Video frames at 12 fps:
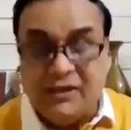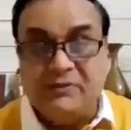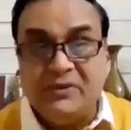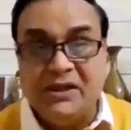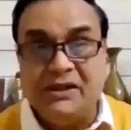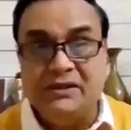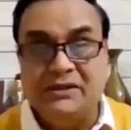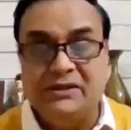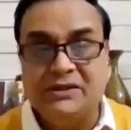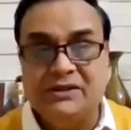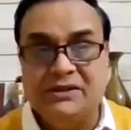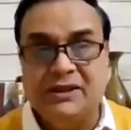and many
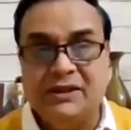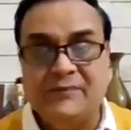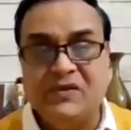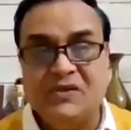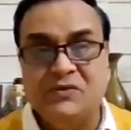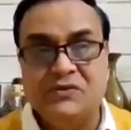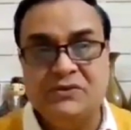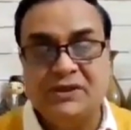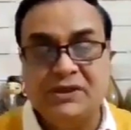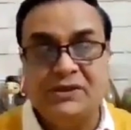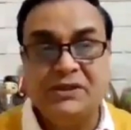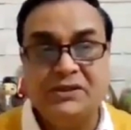others
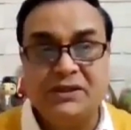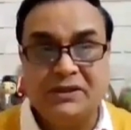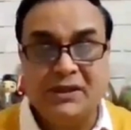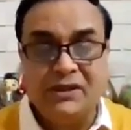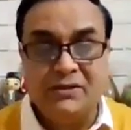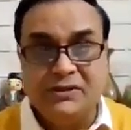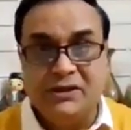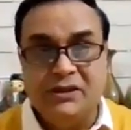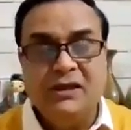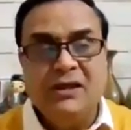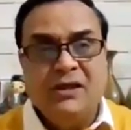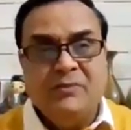associated
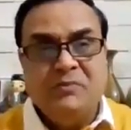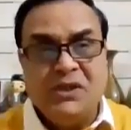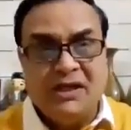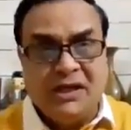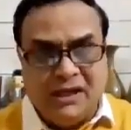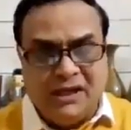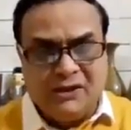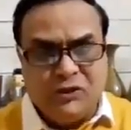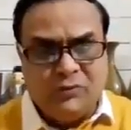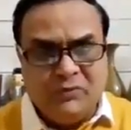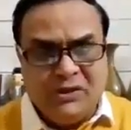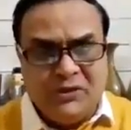technology may
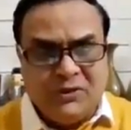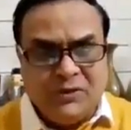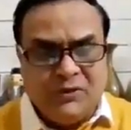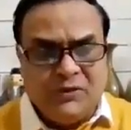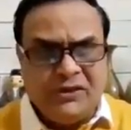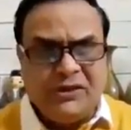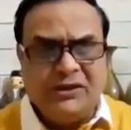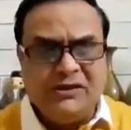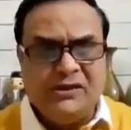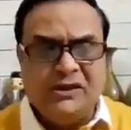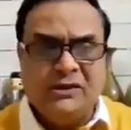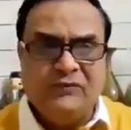also be included
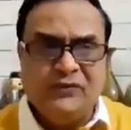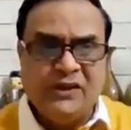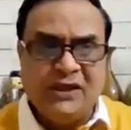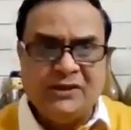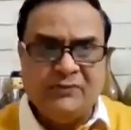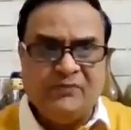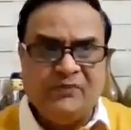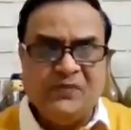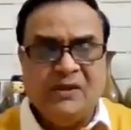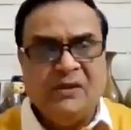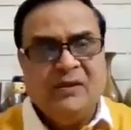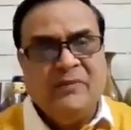under the flagship
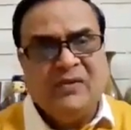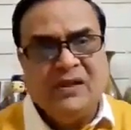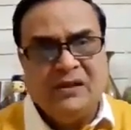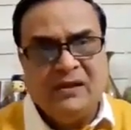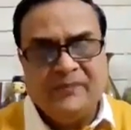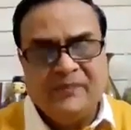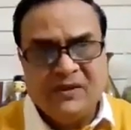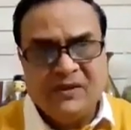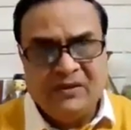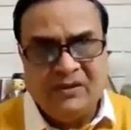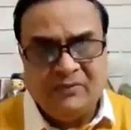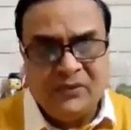
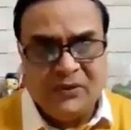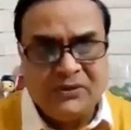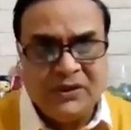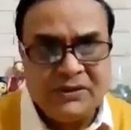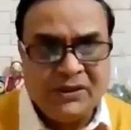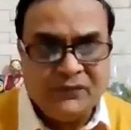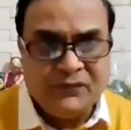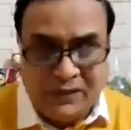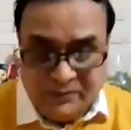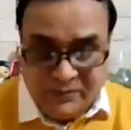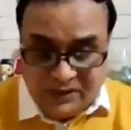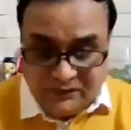projects of
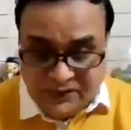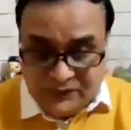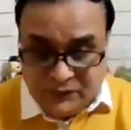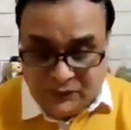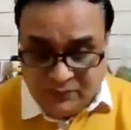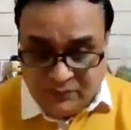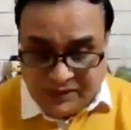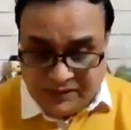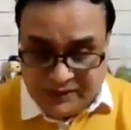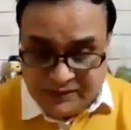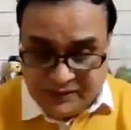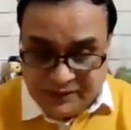CPEC Phase 2 in
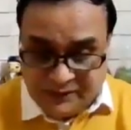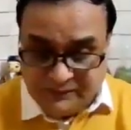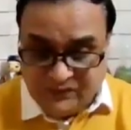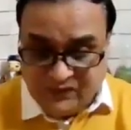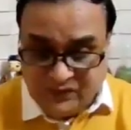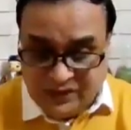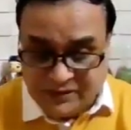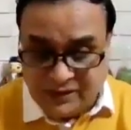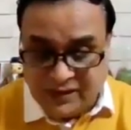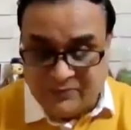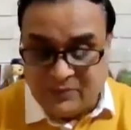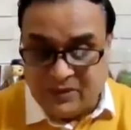Pakistan.
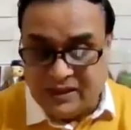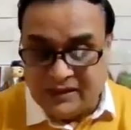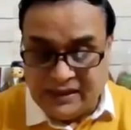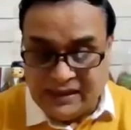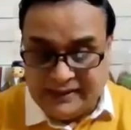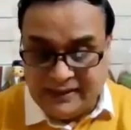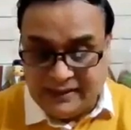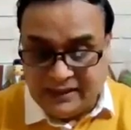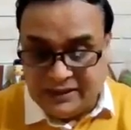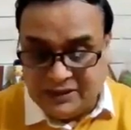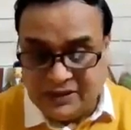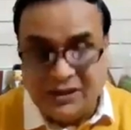Faisalabad
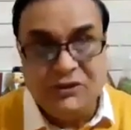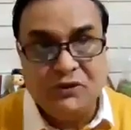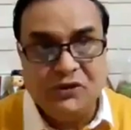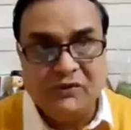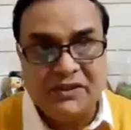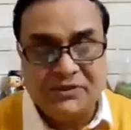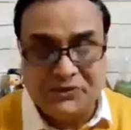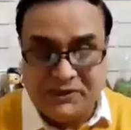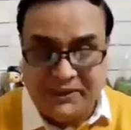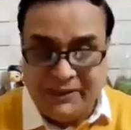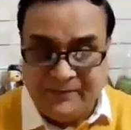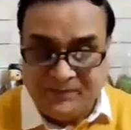Agricultural
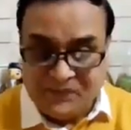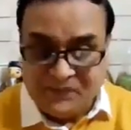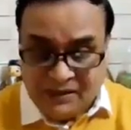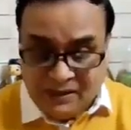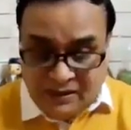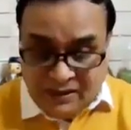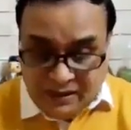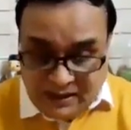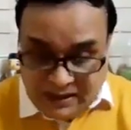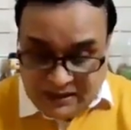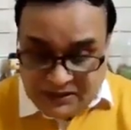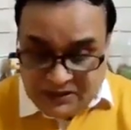University
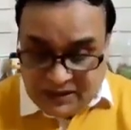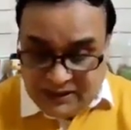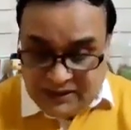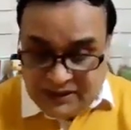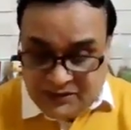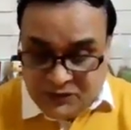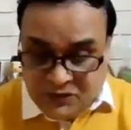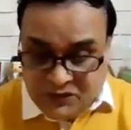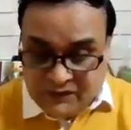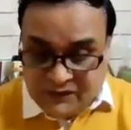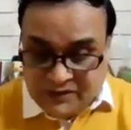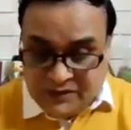and Chinese
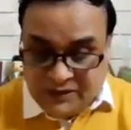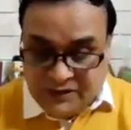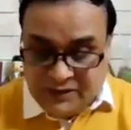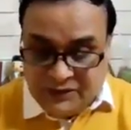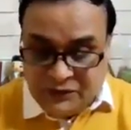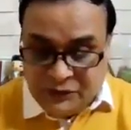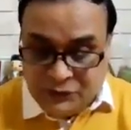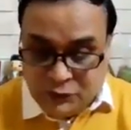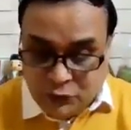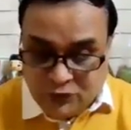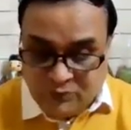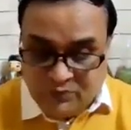universities
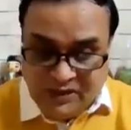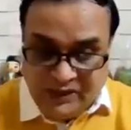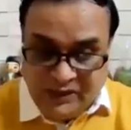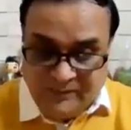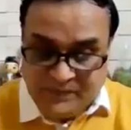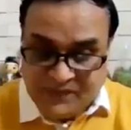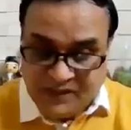should be